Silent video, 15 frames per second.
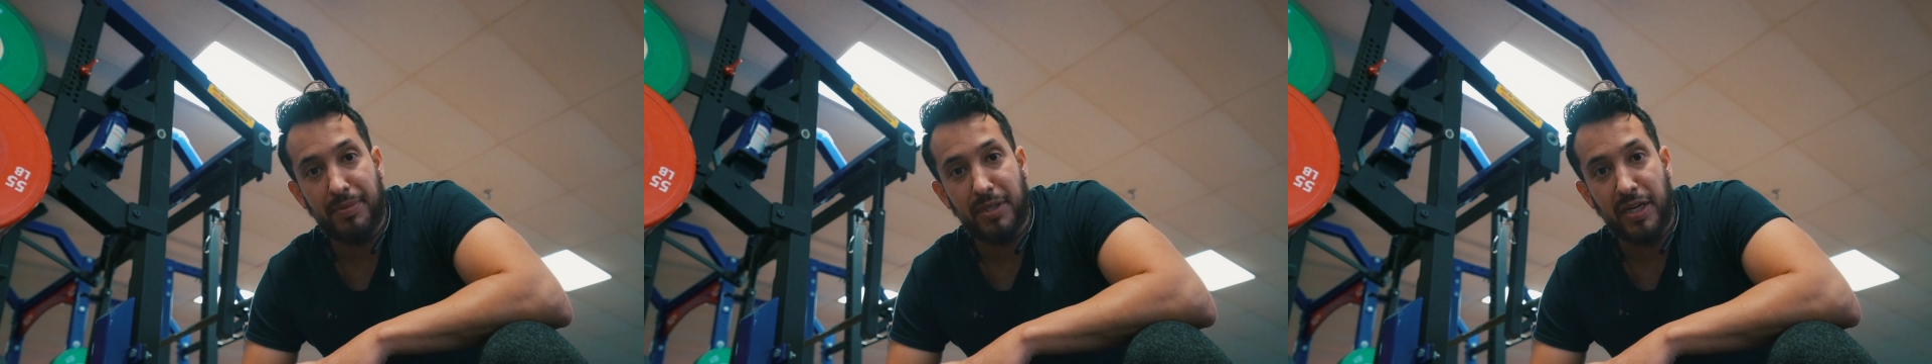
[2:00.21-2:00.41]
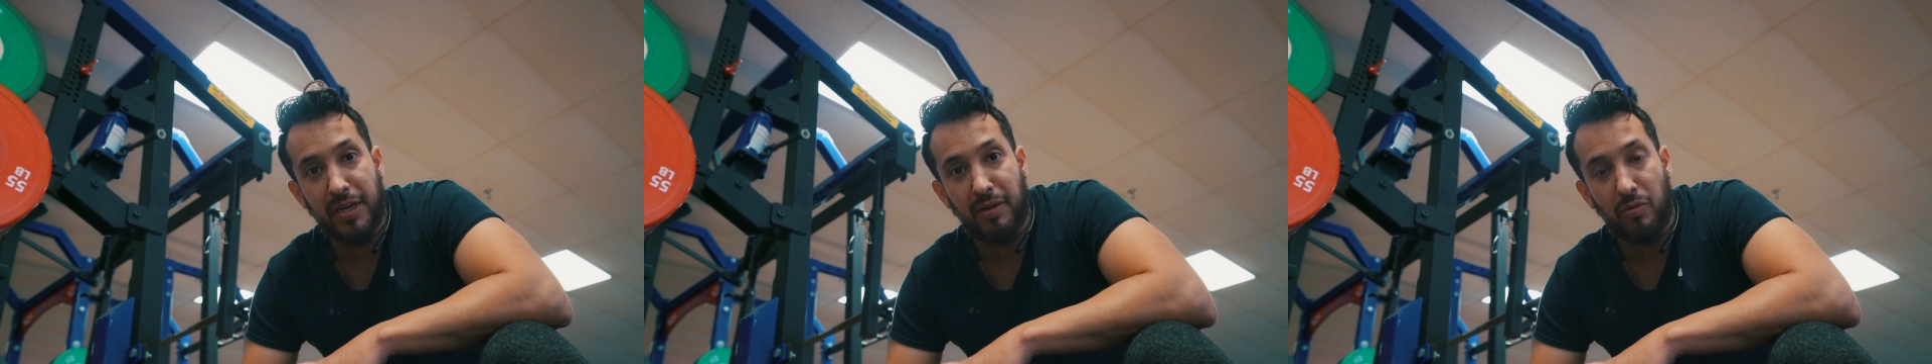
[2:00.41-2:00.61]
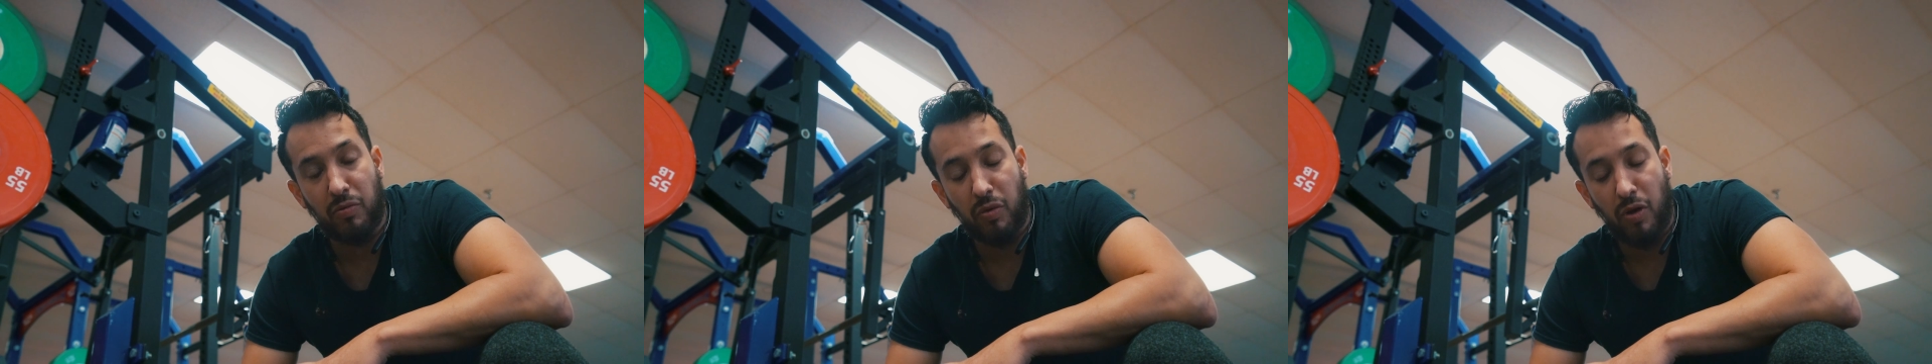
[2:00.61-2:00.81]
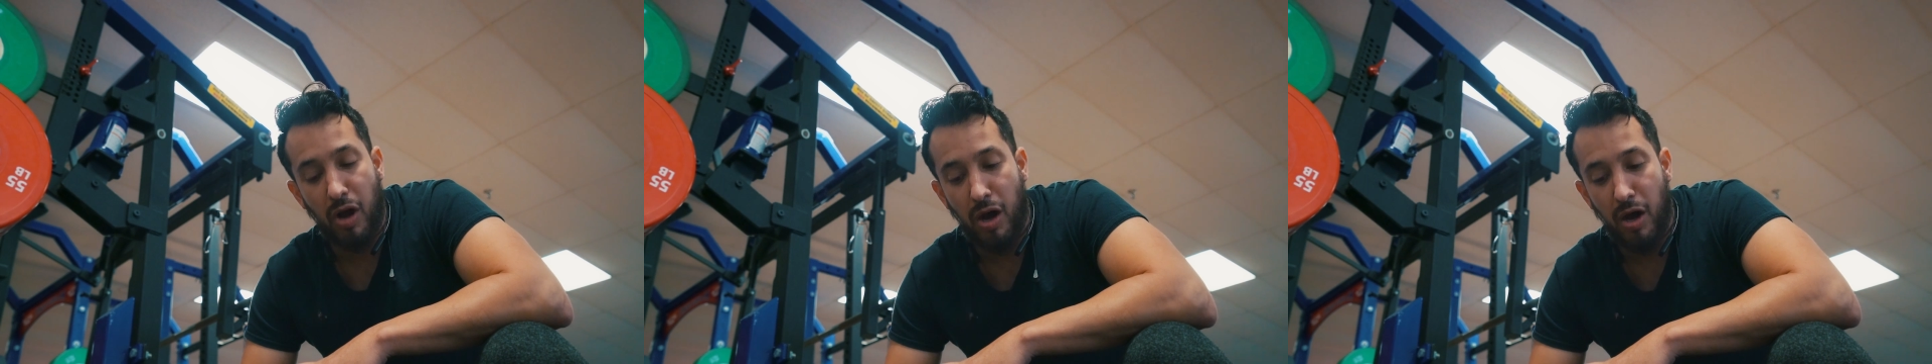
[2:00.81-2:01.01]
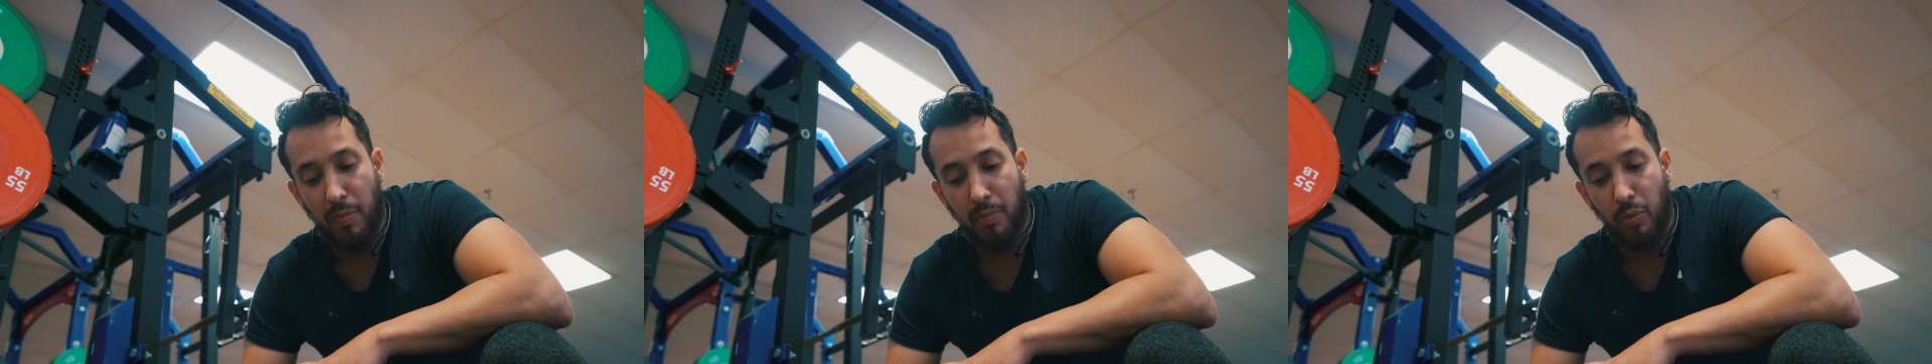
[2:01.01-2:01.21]
to get
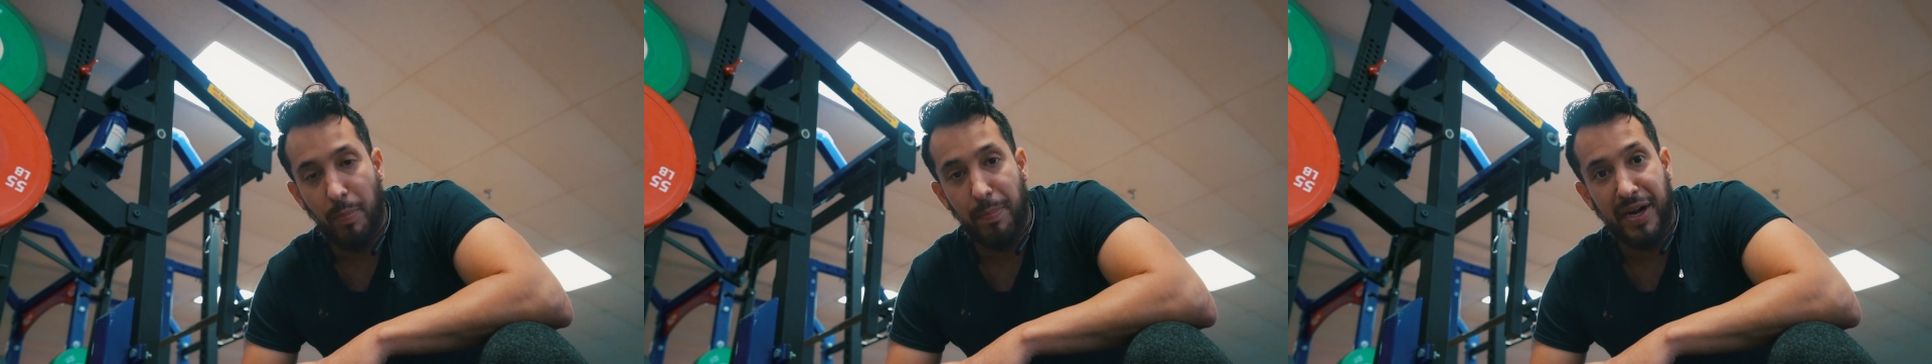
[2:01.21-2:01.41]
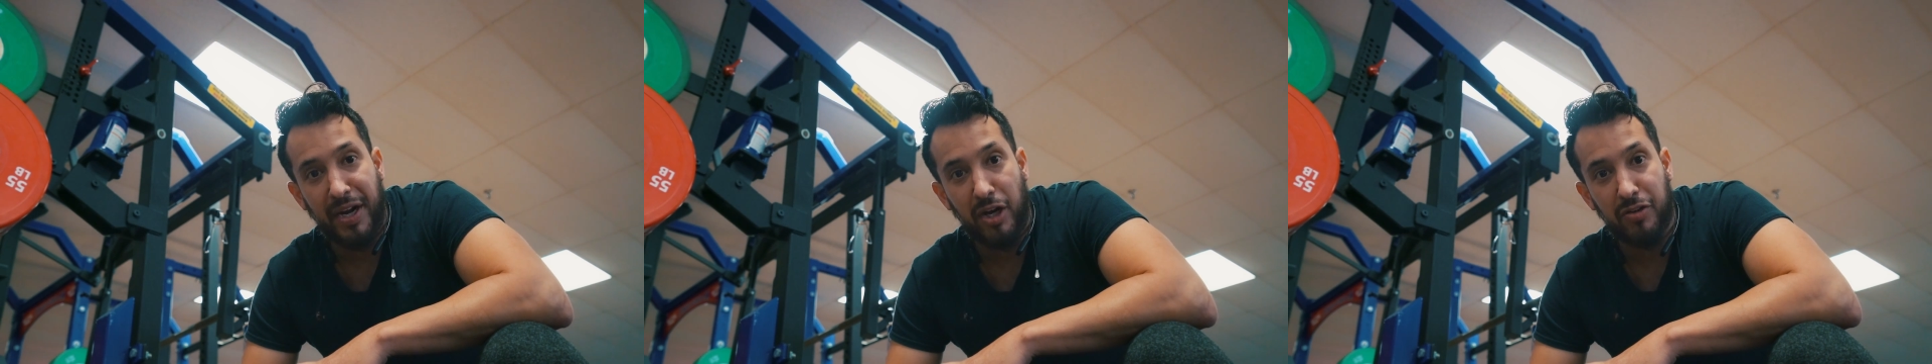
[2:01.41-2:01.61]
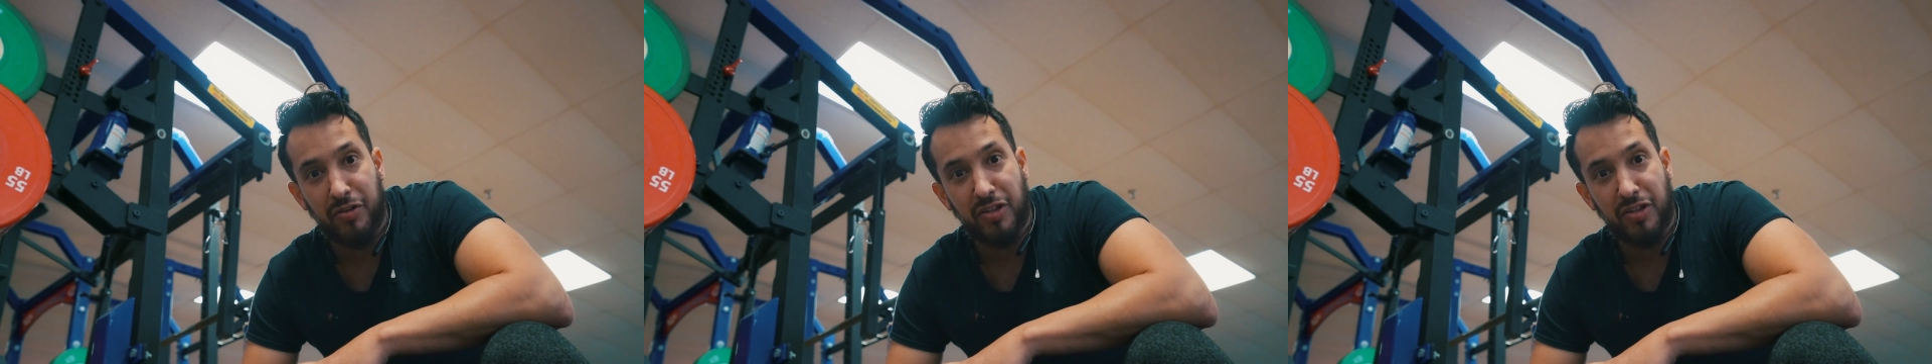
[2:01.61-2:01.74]
repaired.